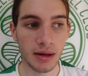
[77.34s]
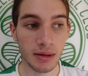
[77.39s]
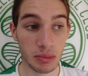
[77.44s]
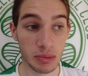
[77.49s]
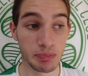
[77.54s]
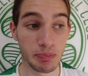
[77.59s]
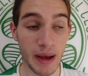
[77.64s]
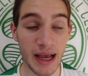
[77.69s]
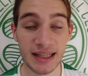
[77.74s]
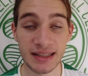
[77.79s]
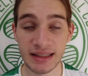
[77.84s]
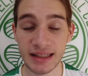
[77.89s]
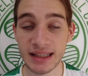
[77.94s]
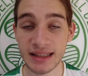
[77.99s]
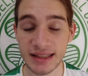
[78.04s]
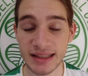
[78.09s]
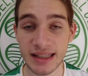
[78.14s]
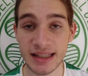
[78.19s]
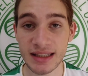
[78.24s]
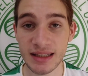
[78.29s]
best
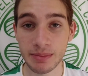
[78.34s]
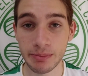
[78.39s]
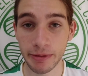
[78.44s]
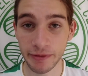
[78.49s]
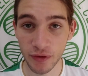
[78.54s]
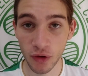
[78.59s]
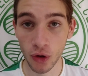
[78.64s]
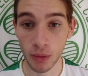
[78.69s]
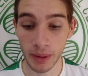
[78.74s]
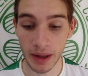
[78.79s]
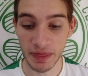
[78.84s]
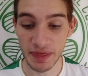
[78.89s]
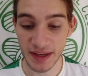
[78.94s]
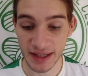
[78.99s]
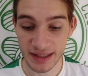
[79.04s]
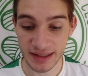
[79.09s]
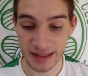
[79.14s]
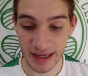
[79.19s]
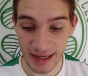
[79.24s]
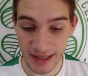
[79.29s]
consistent performer
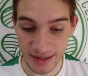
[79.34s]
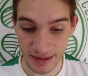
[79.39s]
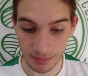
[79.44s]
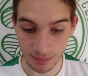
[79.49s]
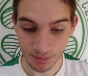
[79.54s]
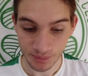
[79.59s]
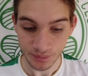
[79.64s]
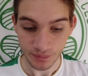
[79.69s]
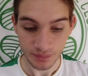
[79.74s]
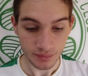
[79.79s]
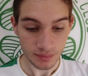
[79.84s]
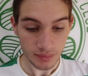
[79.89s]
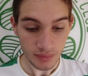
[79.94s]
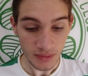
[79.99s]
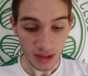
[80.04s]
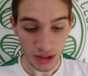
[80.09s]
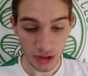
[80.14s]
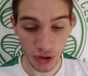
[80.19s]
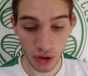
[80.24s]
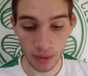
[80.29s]
this season.
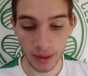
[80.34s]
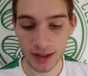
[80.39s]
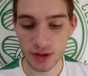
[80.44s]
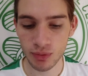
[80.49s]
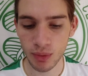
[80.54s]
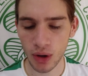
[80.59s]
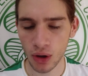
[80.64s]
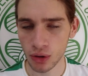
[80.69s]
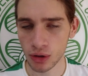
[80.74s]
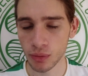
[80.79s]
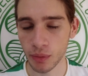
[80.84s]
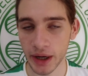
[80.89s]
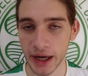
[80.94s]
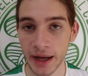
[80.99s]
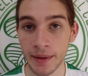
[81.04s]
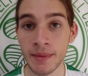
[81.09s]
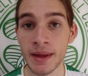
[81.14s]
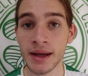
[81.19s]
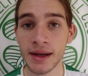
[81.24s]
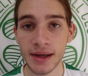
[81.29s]
As we're all
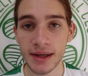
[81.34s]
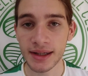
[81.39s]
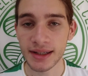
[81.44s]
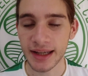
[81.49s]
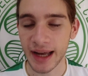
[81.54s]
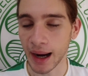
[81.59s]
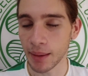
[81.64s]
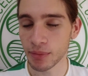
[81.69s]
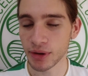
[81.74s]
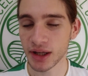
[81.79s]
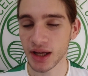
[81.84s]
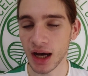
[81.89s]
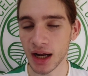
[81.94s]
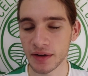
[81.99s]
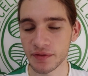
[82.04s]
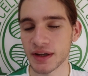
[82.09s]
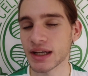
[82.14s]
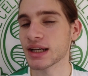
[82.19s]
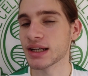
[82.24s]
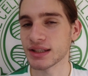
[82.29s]
aware, Cameron
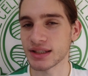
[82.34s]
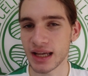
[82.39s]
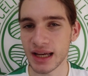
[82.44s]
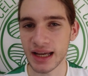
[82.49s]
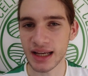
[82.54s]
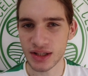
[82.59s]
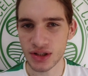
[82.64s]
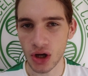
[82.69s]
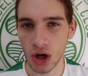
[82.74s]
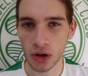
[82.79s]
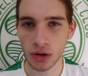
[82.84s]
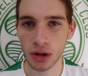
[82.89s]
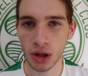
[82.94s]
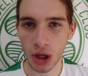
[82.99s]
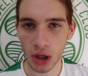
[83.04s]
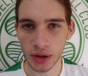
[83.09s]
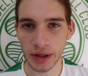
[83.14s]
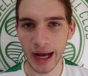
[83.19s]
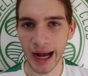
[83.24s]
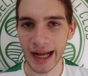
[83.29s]
Carter-Vickers is on
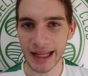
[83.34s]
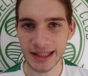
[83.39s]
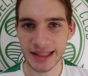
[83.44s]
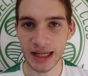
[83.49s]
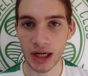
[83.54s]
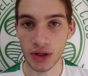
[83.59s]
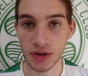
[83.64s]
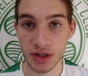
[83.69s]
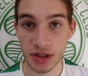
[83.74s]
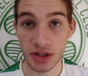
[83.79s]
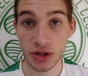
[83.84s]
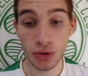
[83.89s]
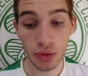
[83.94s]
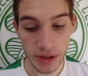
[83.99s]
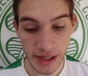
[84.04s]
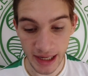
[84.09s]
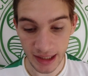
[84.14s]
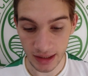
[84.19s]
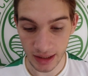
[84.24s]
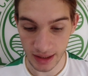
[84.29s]
loan at Celtic till
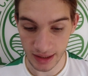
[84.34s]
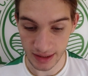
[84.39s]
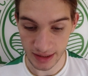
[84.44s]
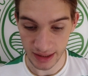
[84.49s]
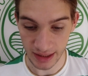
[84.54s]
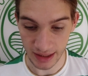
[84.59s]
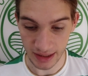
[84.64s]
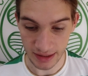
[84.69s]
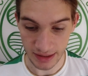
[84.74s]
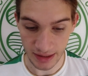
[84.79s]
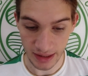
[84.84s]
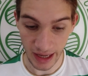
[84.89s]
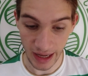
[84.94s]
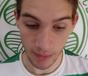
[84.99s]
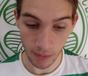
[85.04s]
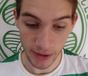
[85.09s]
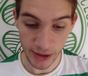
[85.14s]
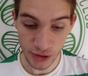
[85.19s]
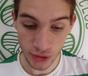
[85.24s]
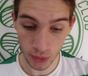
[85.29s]
the end of this season,
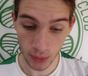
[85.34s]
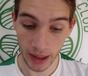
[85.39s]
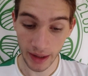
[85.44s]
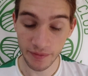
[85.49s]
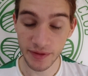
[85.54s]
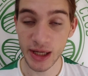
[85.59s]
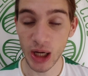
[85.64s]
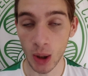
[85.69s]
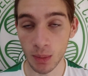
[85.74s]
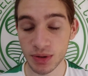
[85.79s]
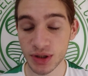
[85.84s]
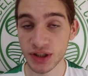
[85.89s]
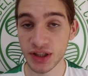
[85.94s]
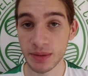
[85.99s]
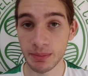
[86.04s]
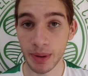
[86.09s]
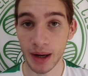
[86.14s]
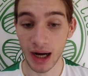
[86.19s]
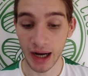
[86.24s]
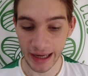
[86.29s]
and we do have the option
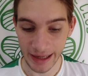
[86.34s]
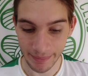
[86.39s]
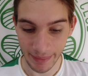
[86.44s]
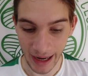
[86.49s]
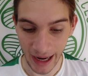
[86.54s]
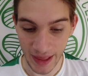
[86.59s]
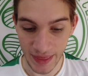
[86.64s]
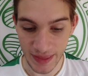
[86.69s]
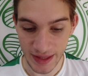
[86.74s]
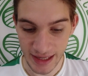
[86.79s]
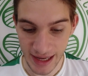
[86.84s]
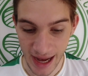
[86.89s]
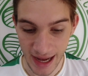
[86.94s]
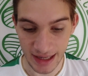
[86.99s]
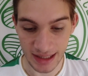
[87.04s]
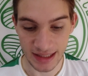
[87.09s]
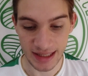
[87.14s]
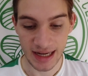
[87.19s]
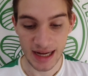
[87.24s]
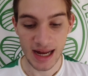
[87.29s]
to buy him at the
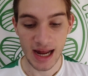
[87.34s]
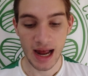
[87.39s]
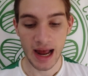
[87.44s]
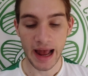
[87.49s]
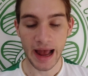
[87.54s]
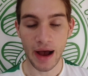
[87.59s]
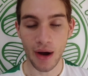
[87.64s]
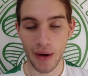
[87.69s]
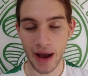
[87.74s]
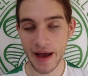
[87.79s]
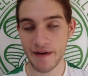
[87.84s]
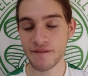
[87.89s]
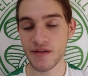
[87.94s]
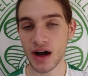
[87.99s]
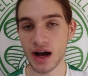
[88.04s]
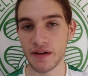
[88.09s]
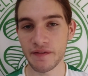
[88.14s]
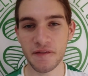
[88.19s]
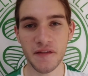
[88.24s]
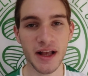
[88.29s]
end. However,
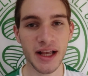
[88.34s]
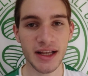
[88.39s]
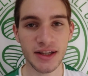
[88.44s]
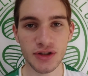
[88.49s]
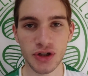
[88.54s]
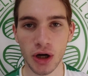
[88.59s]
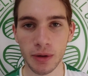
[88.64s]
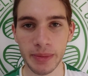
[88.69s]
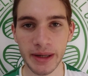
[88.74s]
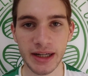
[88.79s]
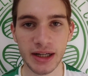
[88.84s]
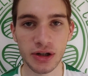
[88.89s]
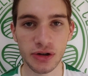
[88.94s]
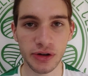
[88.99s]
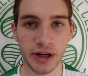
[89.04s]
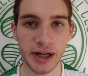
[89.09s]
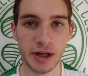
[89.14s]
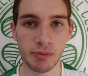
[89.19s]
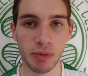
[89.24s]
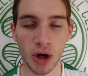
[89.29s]
a fee has not been
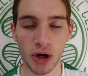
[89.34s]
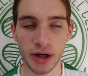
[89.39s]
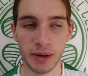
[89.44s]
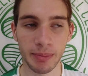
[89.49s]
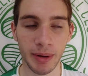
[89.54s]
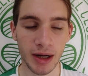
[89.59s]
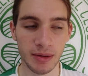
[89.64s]
agreed upon